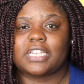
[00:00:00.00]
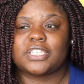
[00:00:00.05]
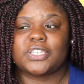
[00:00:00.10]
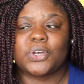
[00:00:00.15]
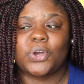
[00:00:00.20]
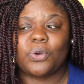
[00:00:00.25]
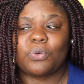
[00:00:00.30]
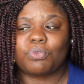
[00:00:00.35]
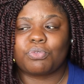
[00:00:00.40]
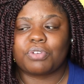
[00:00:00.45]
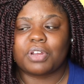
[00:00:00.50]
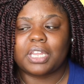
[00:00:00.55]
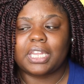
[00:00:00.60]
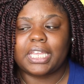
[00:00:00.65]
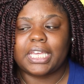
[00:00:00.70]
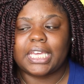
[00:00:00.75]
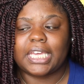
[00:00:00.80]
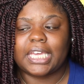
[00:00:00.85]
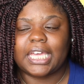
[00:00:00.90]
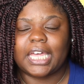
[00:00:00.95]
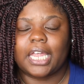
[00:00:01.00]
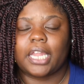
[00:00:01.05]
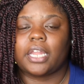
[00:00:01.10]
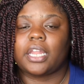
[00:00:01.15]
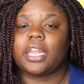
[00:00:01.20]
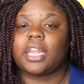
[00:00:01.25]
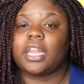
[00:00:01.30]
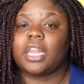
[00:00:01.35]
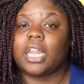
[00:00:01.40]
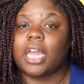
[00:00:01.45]
don't really
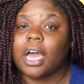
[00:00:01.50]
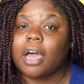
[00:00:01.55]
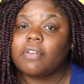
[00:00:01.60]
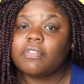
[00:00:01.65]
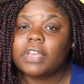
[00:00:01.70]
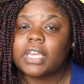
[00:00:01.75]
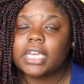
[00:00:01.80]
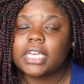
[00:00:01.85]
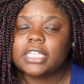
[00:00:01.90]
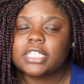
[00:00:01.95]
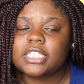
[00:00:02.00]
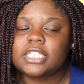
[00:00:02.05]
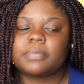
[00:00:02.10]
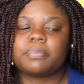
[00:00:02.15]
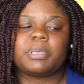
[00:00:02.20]
love it,